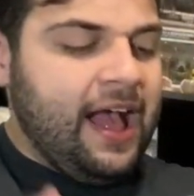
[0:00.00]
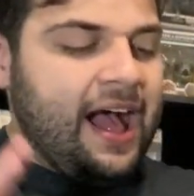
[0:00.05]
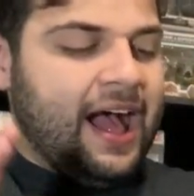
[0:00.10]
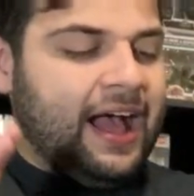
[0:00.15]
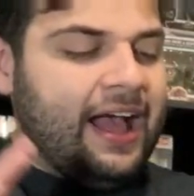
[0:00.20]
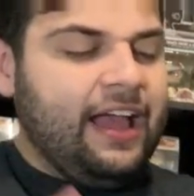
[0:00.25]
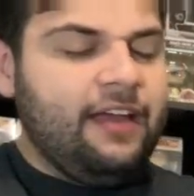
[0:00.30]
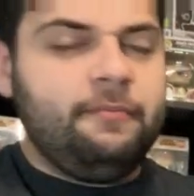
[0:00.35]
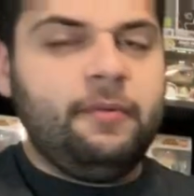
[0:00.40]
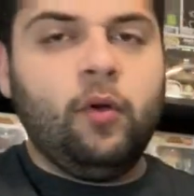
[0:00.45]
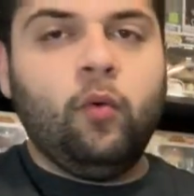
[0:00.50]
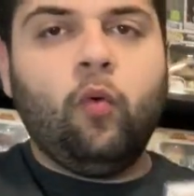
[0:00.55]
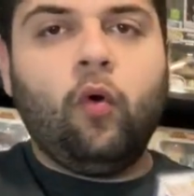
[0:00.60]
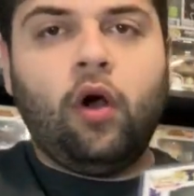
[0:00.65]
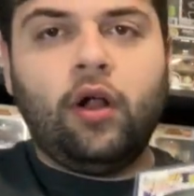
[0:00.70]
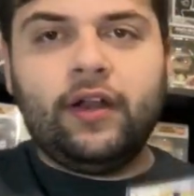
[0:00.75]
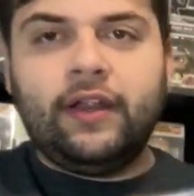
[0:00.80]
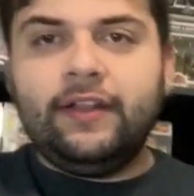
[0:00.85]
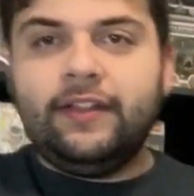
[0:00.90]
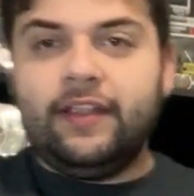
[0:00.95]
I have been
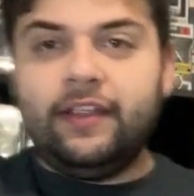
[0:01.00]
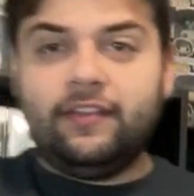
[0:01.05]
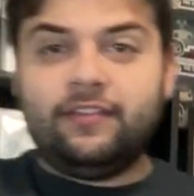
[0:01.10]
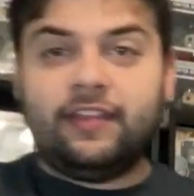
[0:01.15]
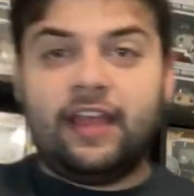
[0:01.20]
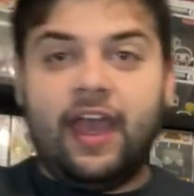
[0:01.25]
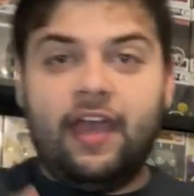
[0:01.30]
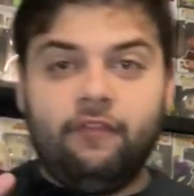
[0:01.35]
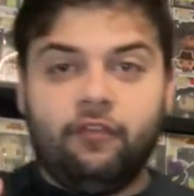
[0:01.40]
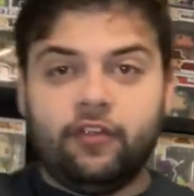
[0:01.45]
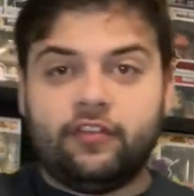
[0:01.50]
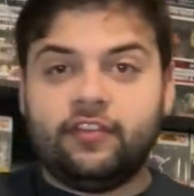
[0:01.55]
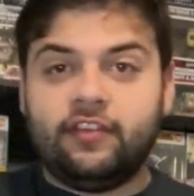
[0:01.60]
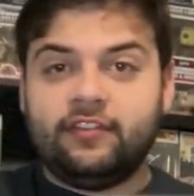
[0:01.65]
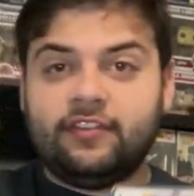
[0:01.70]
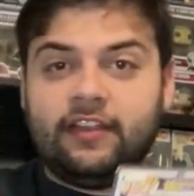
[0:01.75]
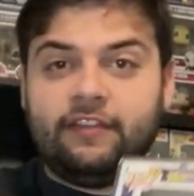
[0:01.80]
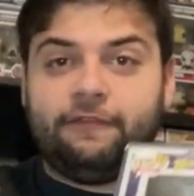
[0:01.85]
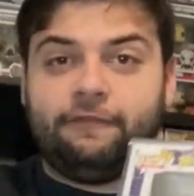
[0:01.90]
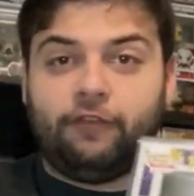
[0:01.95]
wanting this ever
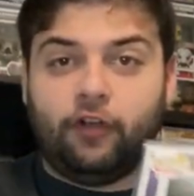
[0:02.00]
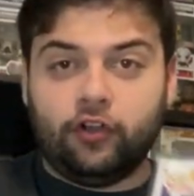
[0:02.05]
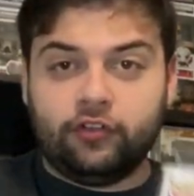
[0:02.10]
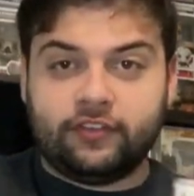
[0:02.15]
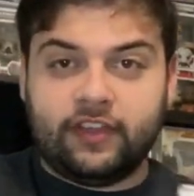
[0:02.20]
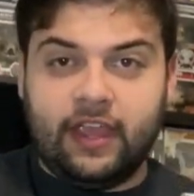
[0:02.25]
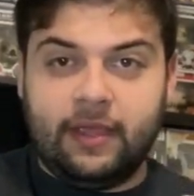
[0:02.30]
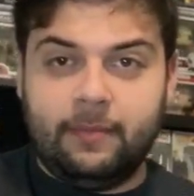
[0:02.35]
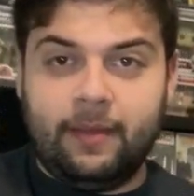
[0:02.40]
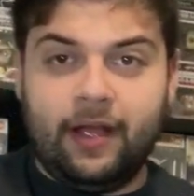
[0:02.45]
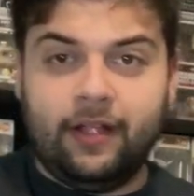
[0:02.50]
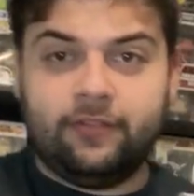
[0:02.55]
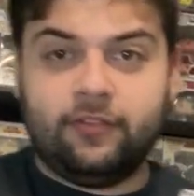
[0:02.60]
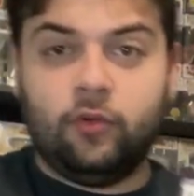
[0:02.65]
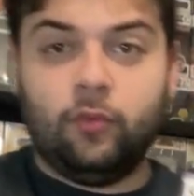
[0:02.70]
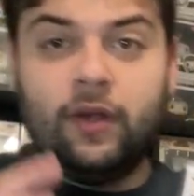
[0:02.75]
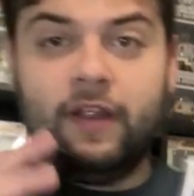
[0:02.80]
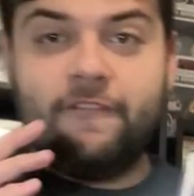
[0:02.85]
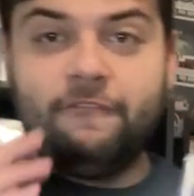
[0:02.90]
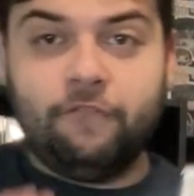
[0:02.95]
since it first came out. So
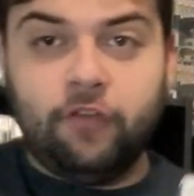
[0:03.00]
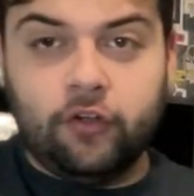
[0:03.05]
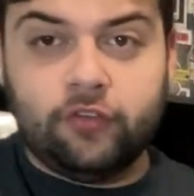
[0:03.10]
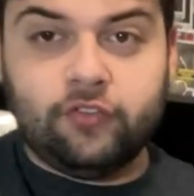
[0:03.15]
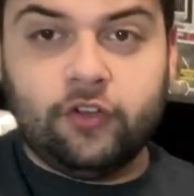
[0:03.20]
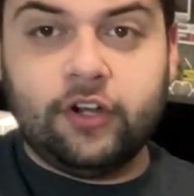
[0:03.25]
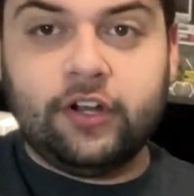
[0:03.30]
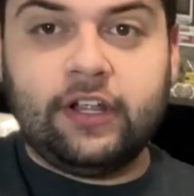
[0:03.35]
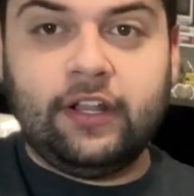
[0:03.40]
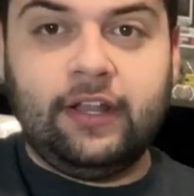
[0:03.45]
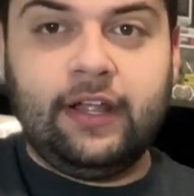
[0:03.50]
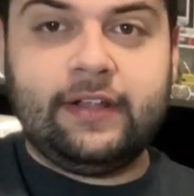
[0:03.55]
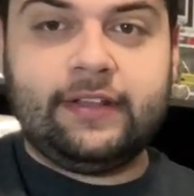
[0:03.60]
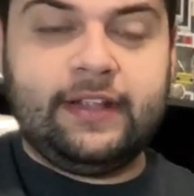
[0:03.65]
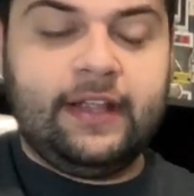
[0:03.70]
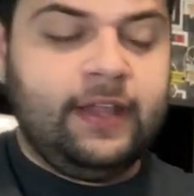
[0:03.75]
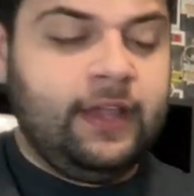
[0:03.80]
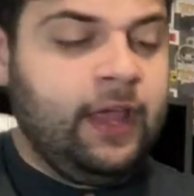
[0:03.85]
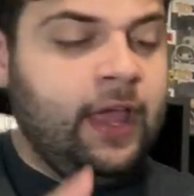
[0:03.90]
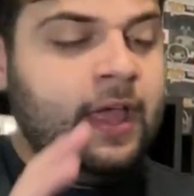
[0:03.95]
when I first started
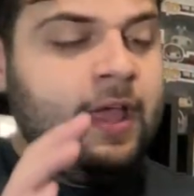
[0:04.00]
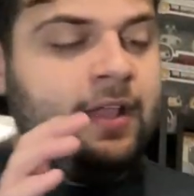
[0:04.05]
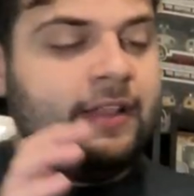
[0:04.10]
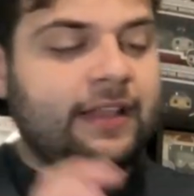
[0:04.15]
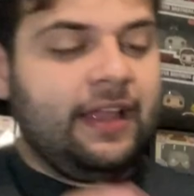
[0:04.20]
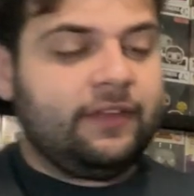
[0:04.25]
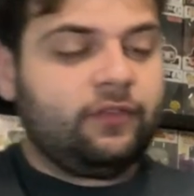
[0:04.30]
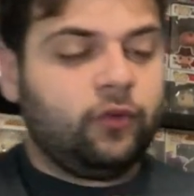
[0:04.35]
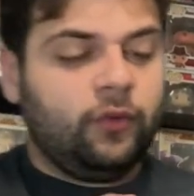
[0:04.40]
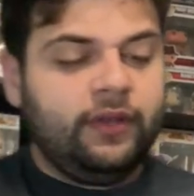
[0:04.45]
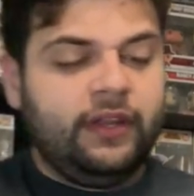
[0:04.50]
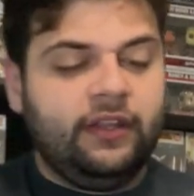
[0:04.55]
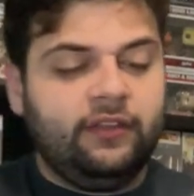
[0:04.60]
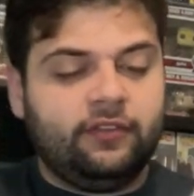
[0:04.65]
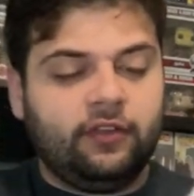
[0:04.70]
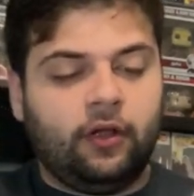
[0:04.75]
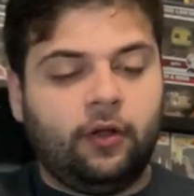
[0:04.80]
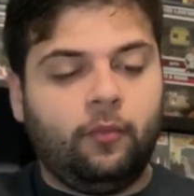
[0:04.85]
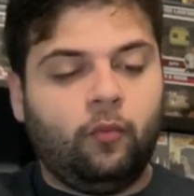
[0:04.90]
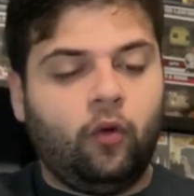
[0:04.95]
collecting, that's when these
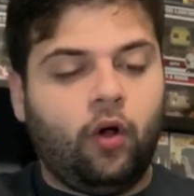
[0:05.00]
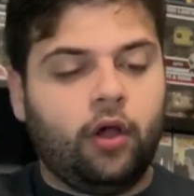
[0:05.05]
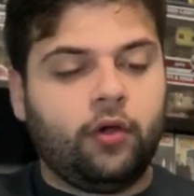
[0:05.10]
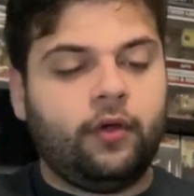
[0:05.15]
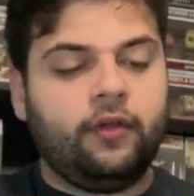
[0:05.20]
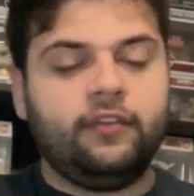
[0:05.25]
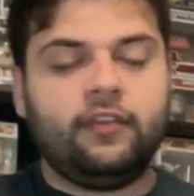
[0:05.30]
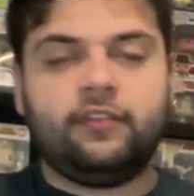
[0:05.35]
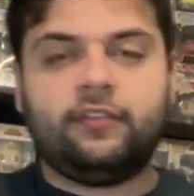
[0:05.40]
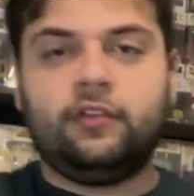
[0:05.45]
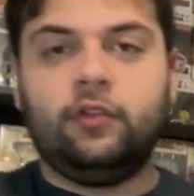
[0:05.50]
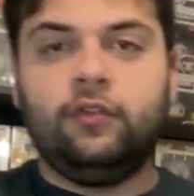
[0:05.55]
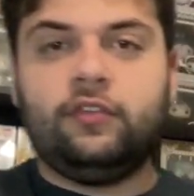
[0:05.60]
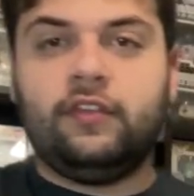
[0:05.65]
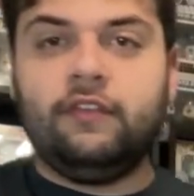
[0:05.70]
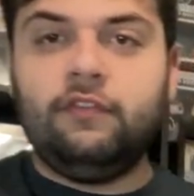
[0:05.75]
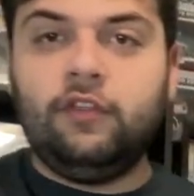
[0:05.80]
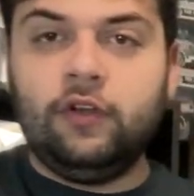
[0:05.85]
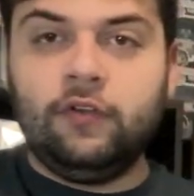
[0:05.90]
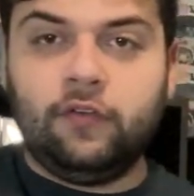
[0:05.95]
Walgreens
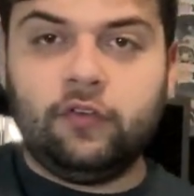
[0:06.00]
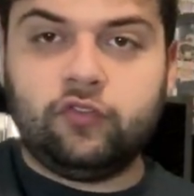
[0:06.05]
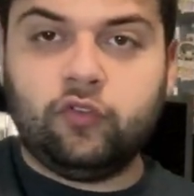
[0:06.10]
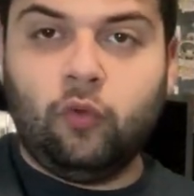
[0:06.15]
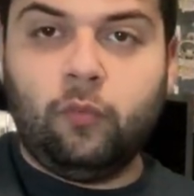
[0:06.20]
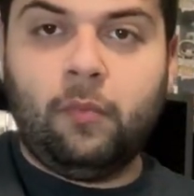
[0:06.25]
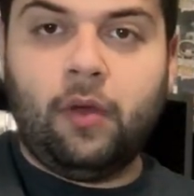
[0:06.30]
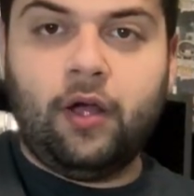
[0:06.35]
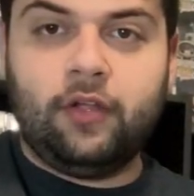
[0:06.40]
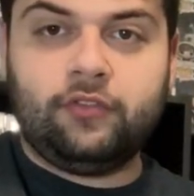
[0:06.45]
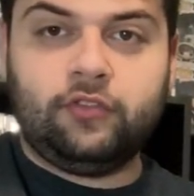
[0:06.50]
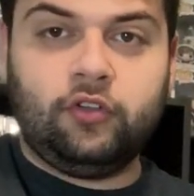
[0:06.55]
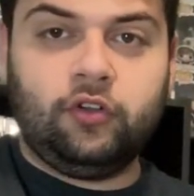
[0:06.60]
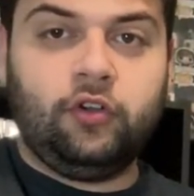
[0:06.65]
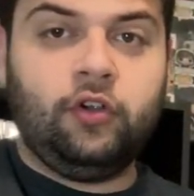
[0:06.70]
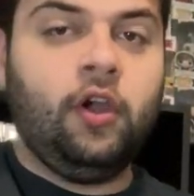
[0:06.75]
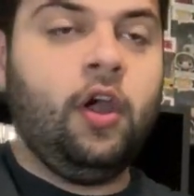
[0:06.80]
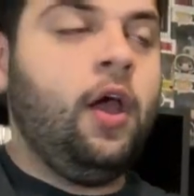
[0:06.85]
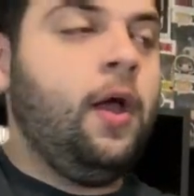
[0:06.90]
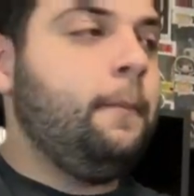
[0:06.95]
exclusive Universal
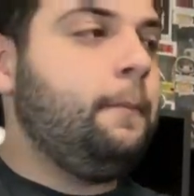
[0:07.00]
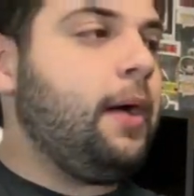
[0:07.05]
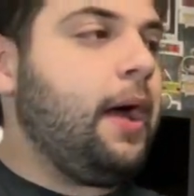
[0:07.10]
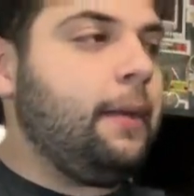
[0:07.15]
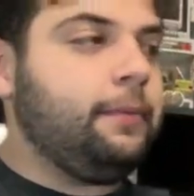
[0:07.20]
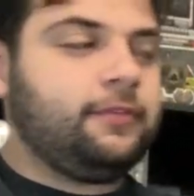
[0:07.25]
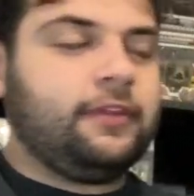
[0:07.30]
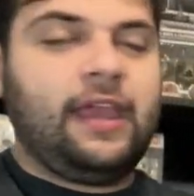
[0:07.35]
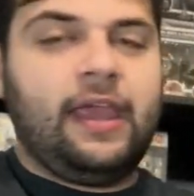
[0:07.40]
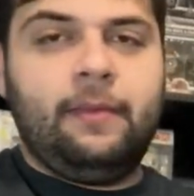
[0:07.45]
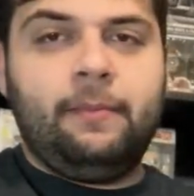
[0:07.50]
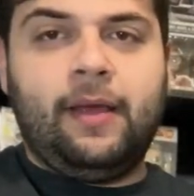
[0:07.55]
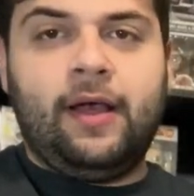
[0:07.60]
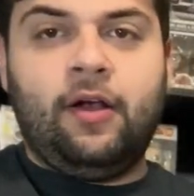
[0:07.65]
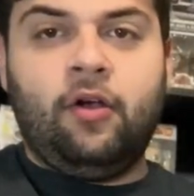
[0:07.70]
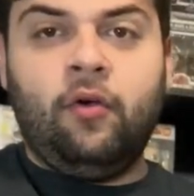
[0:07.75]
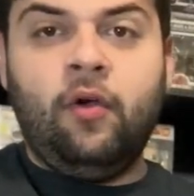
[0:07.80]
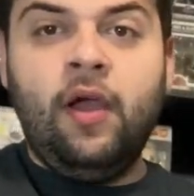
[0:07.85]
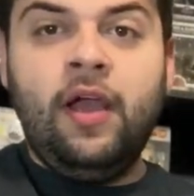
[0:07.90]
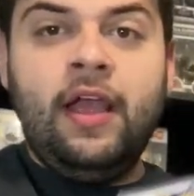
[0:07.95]
Monster Pops came
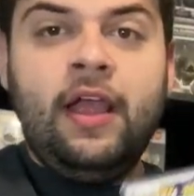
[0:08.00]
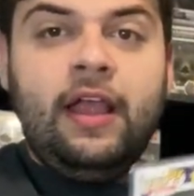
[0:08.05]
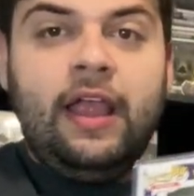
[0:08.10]
out.